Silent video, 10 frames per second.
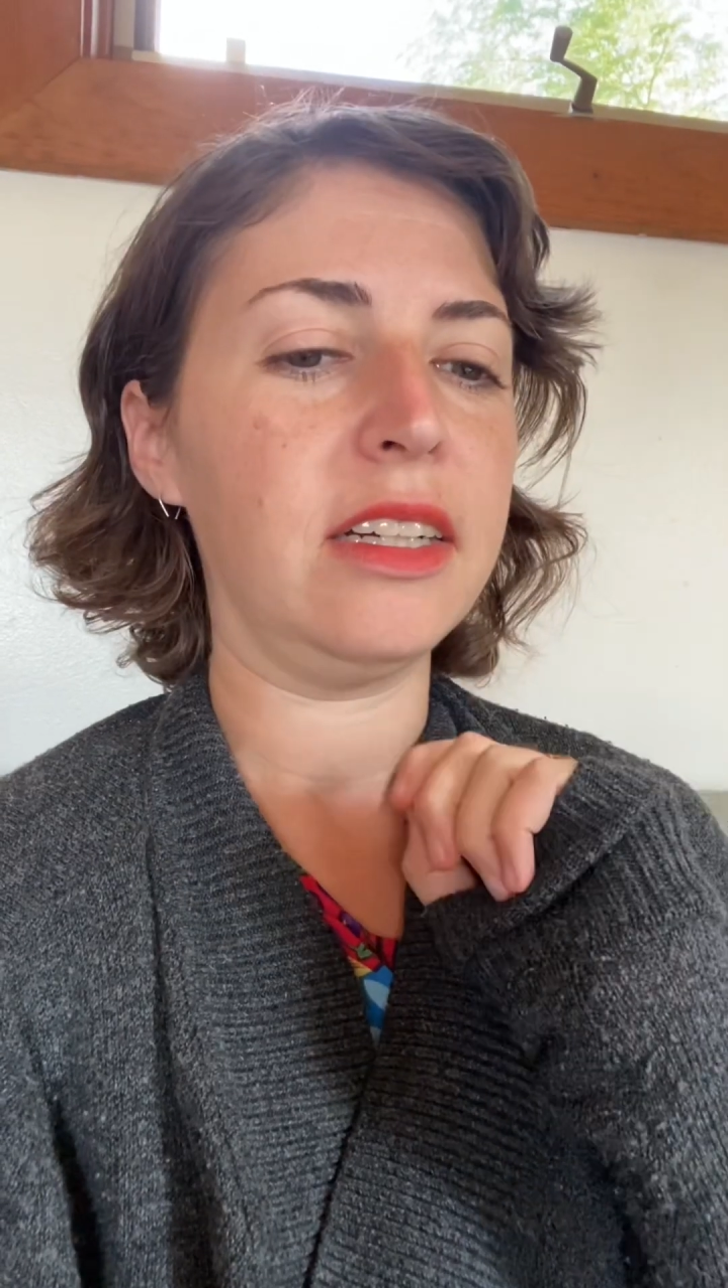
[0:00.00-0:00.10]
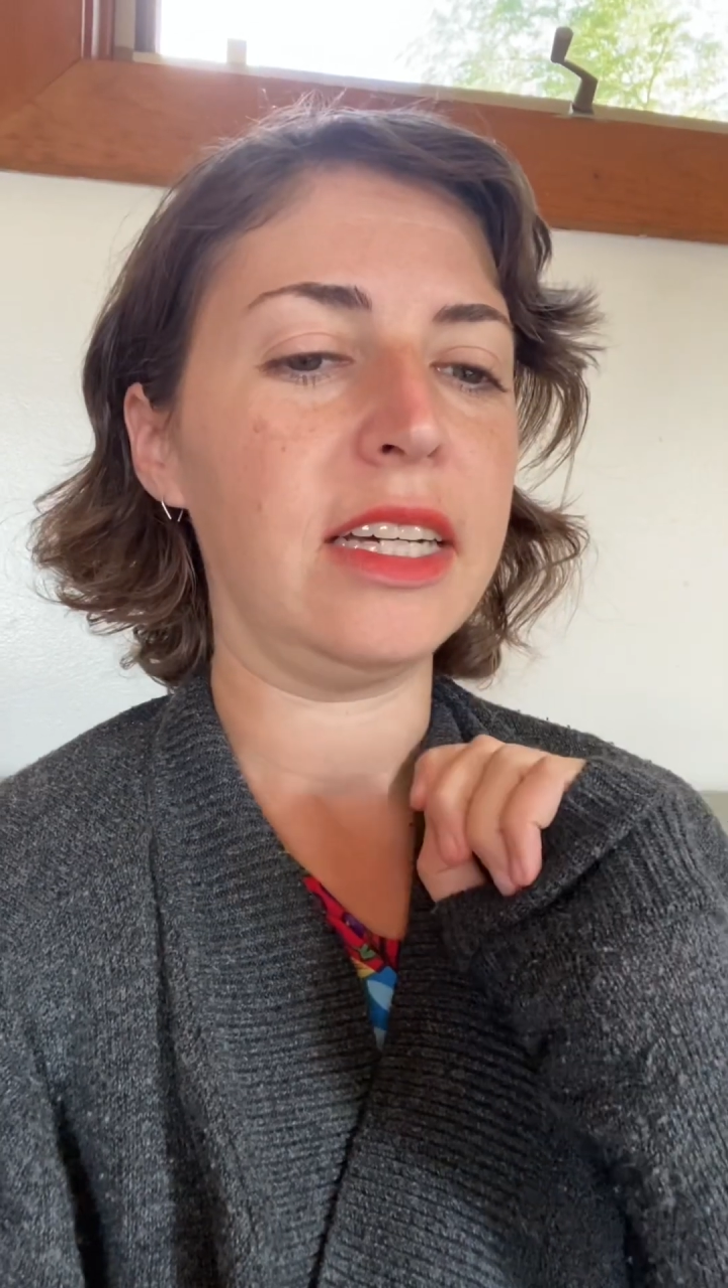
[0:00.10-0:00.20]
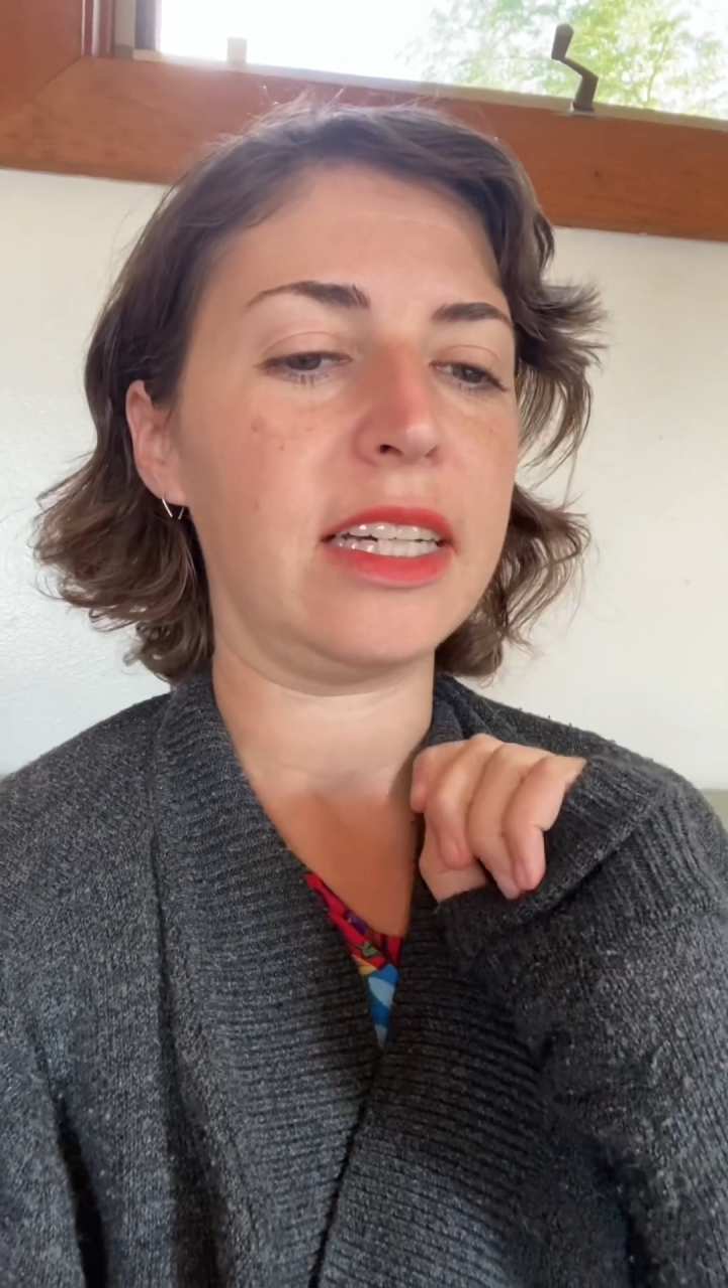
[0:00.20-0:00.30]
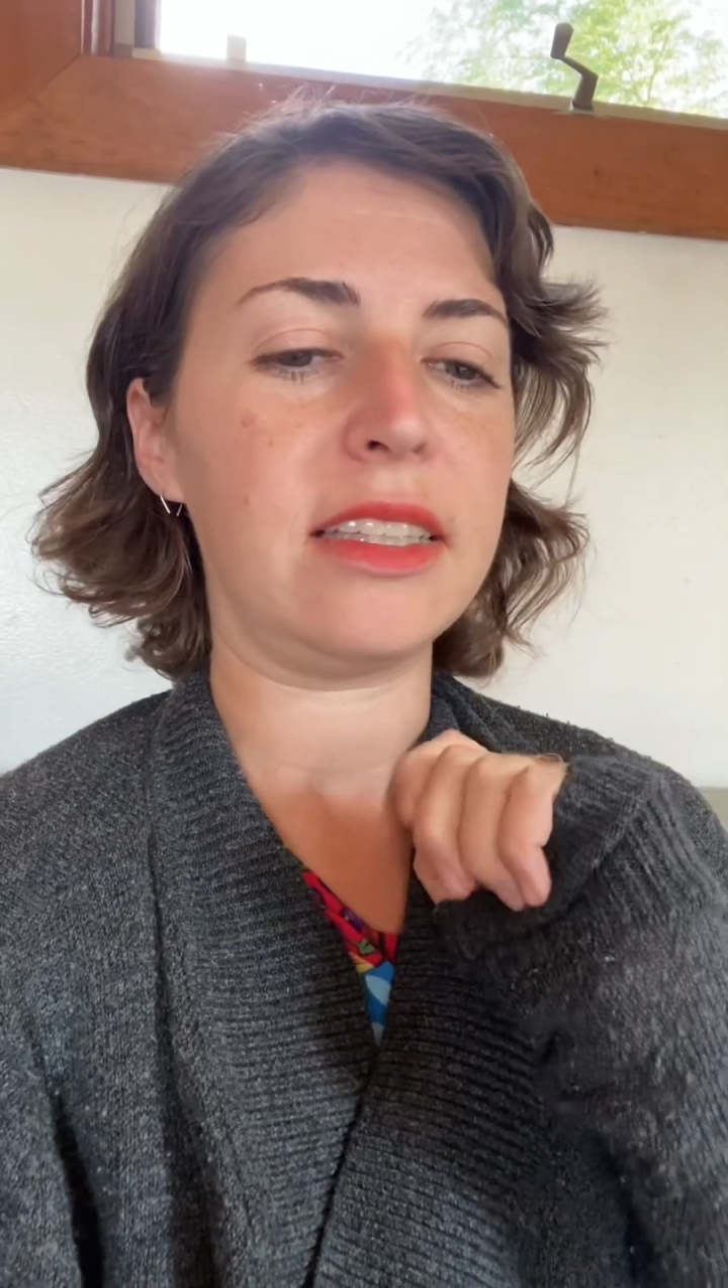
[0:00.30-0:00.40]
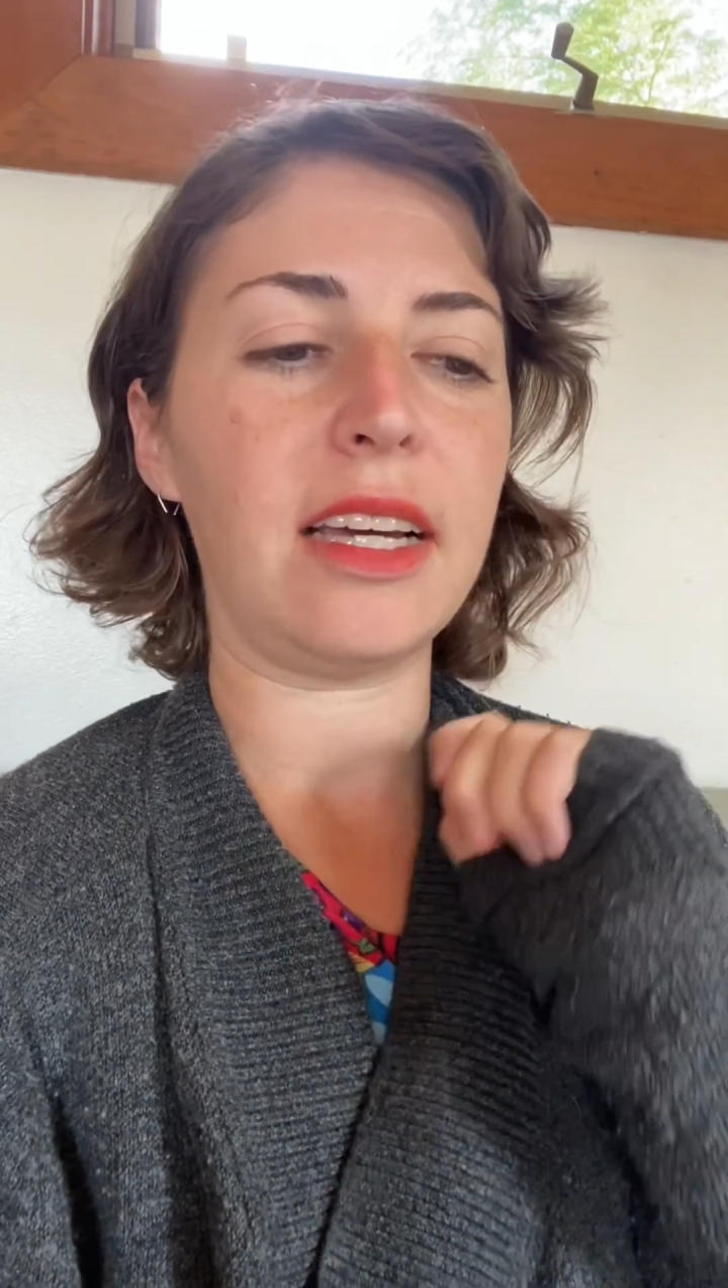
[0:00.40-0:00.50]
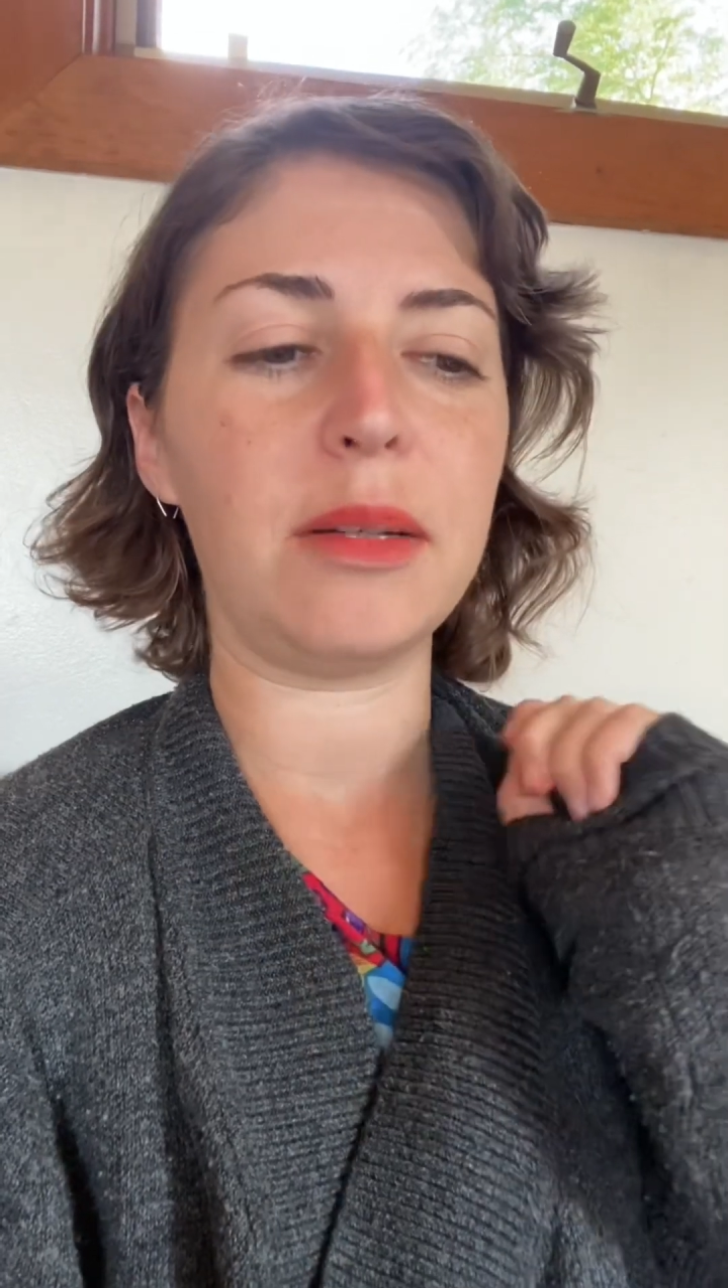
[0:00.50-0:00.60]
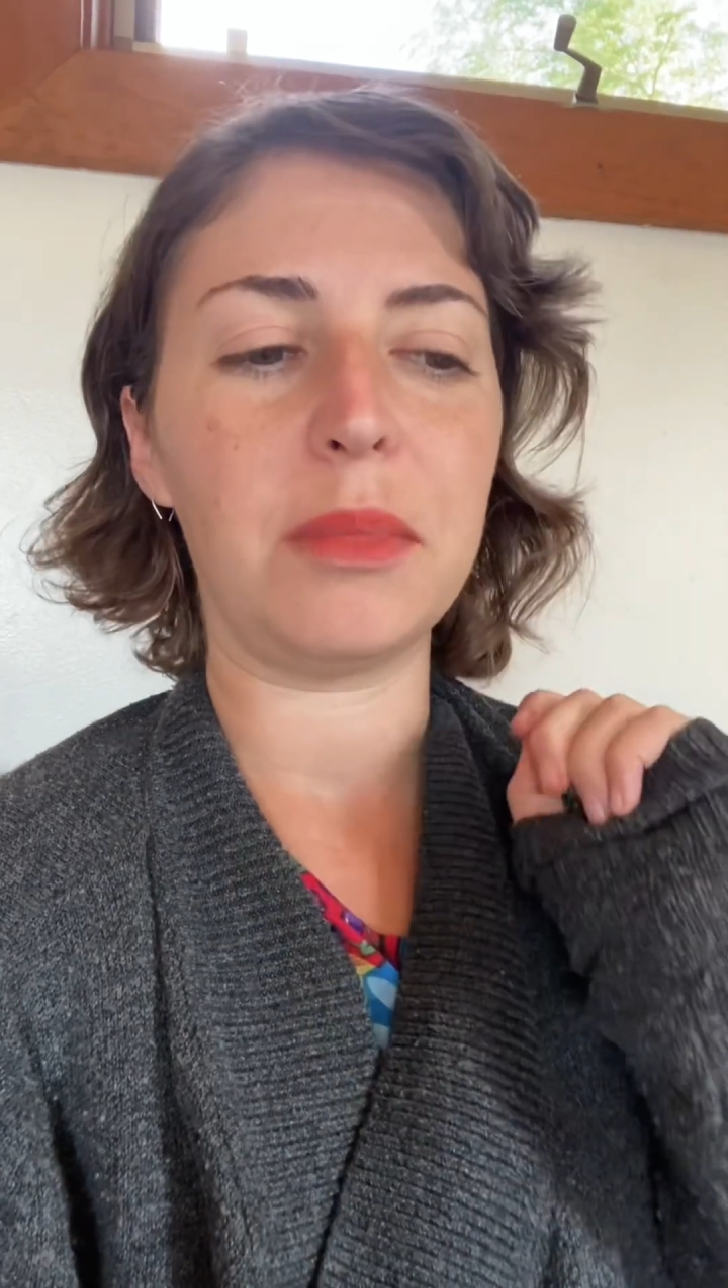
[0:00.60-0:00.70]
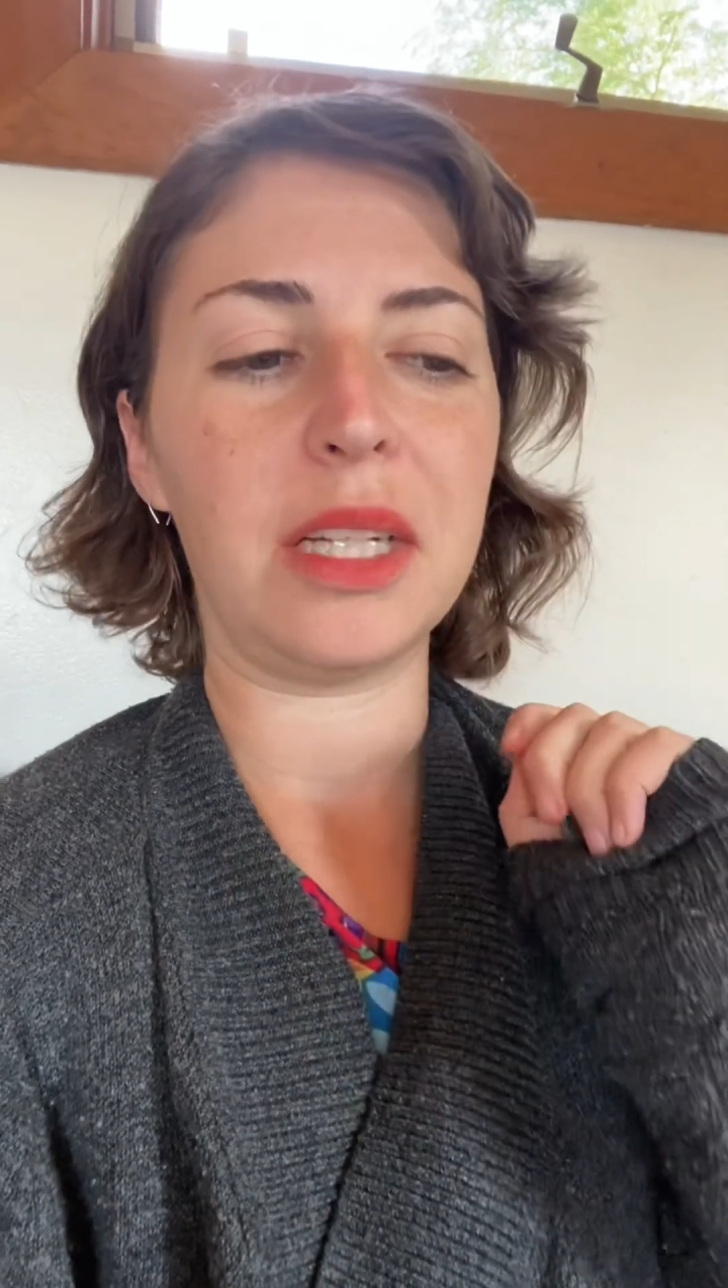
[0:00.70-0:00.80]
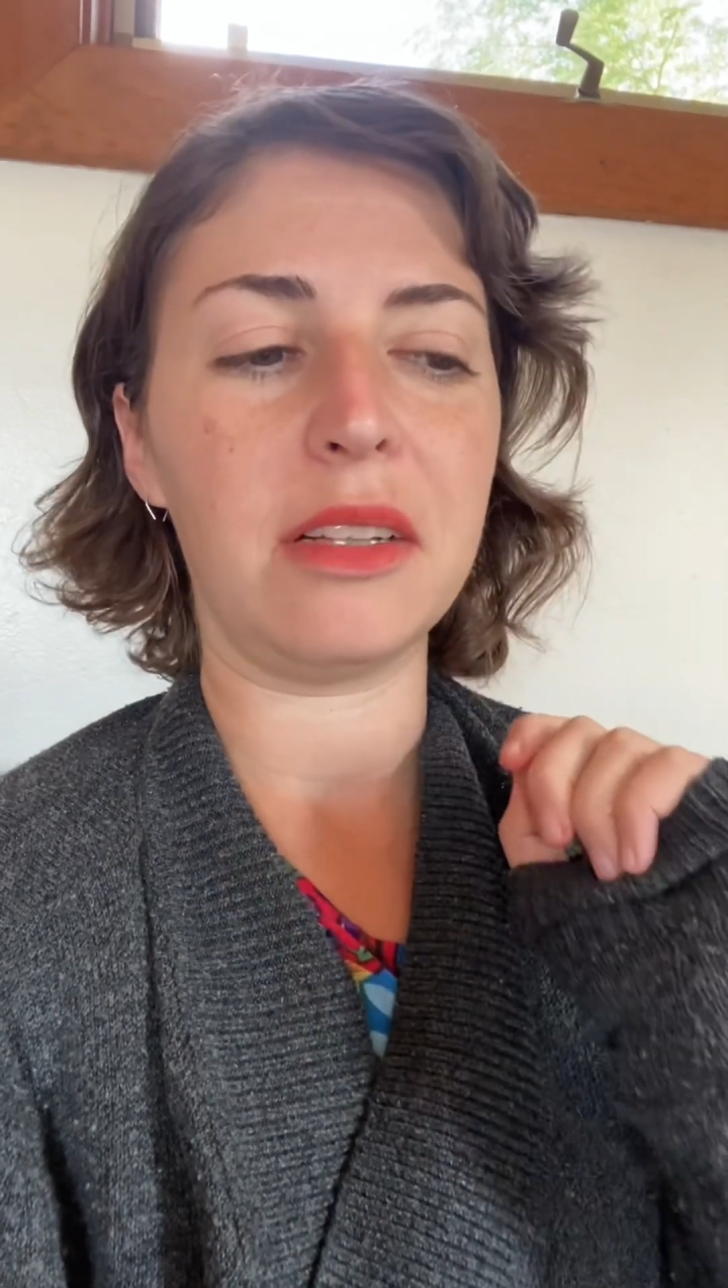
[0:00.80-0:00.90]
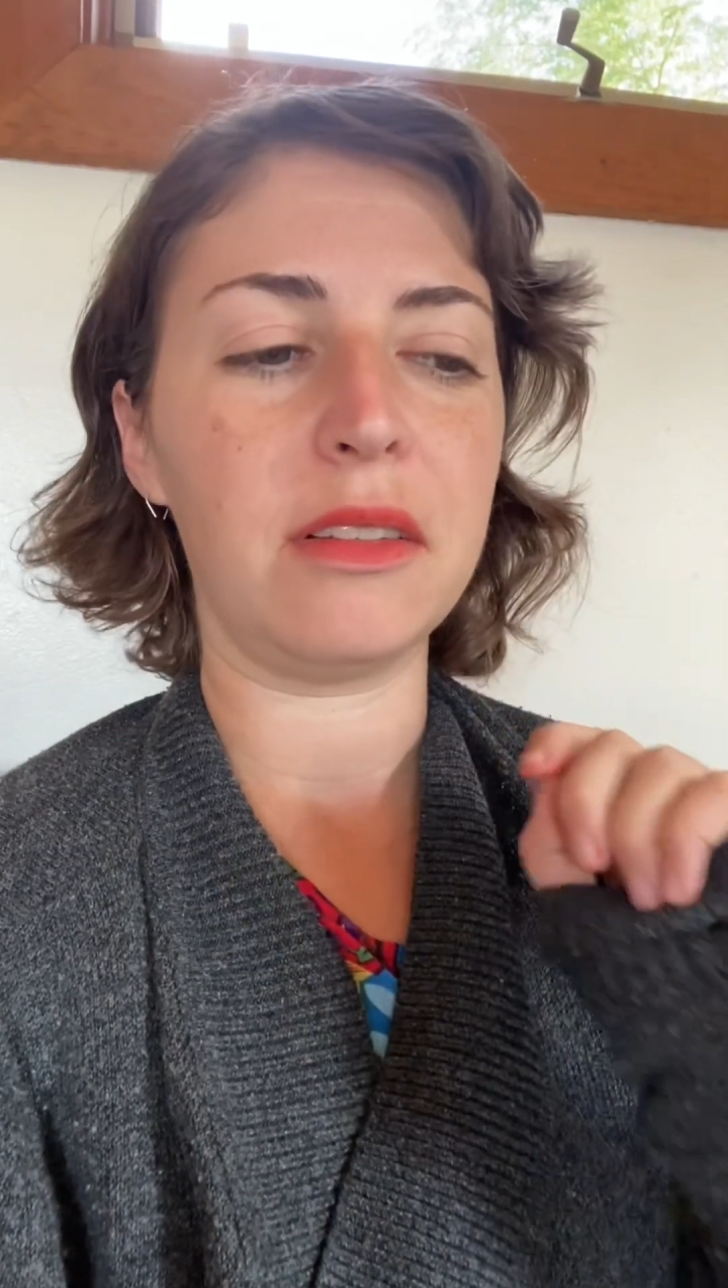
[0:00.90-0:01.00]

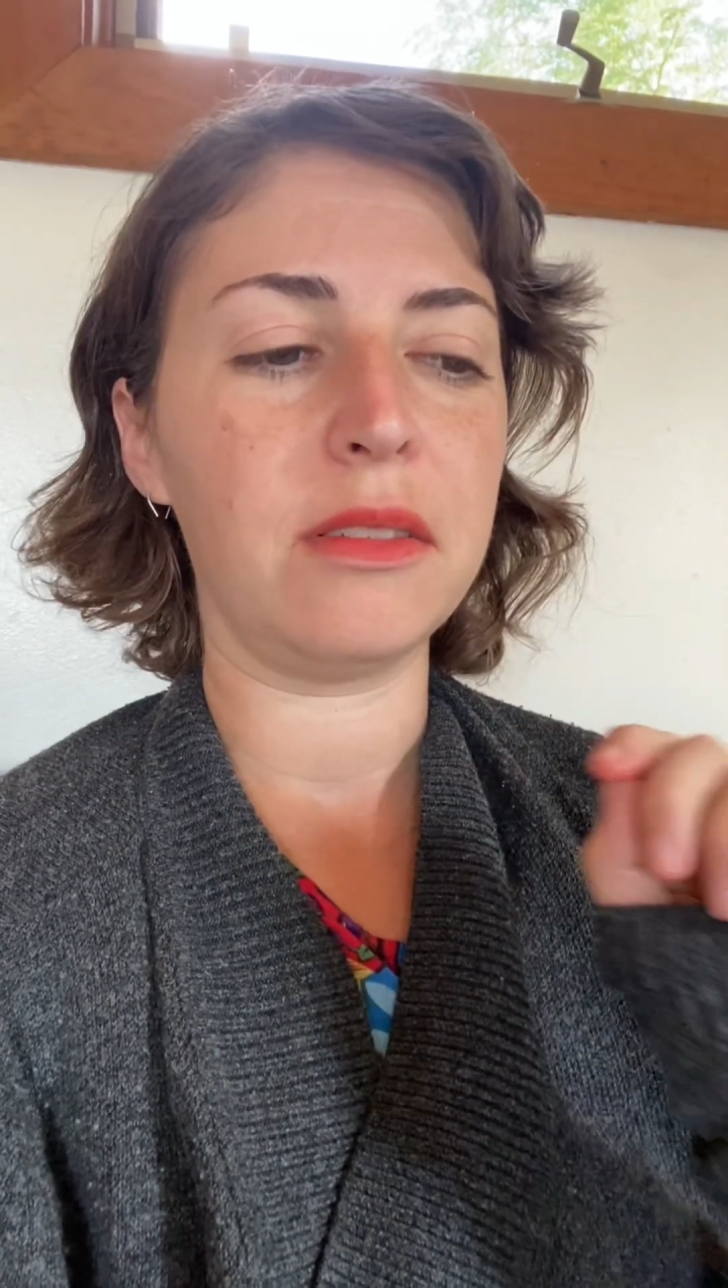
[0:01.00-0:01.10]
excitement,